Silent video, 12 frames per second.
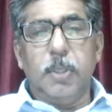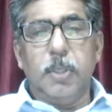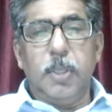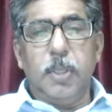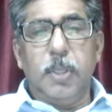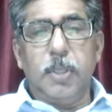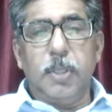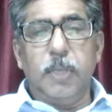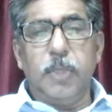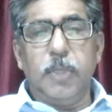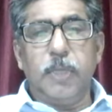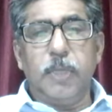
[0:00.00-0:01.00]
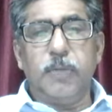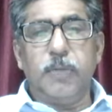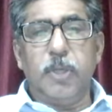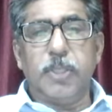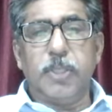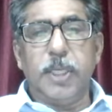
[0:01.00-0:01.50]
the Word of God
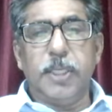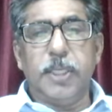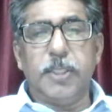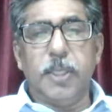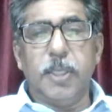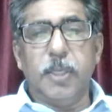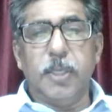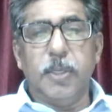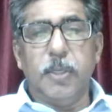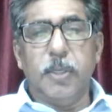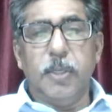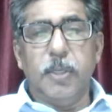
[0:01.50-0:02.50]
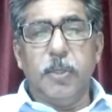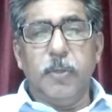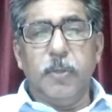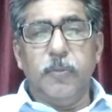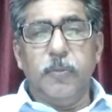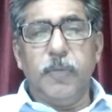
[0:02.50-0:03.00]
says
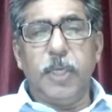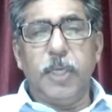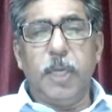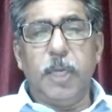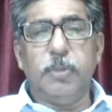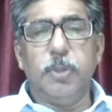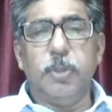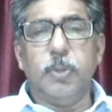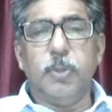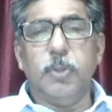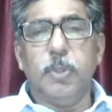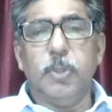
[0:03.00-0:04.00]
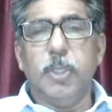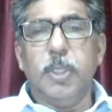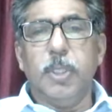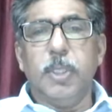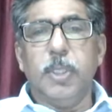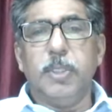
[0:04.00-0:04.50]
we have to
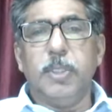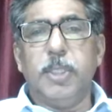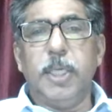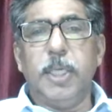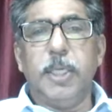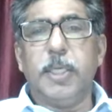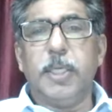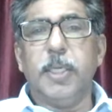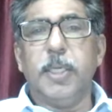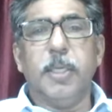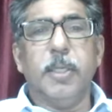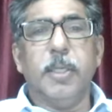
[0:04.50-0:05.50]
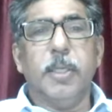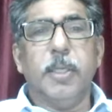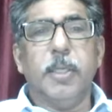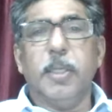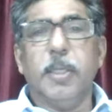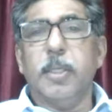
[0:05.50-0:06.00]
take
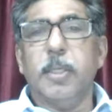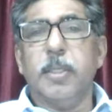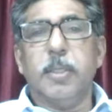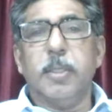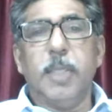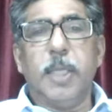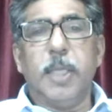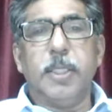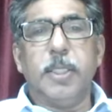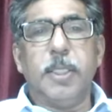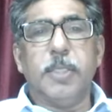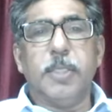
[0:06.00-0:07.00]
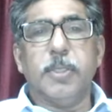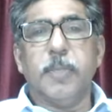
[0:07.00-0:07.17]
that it is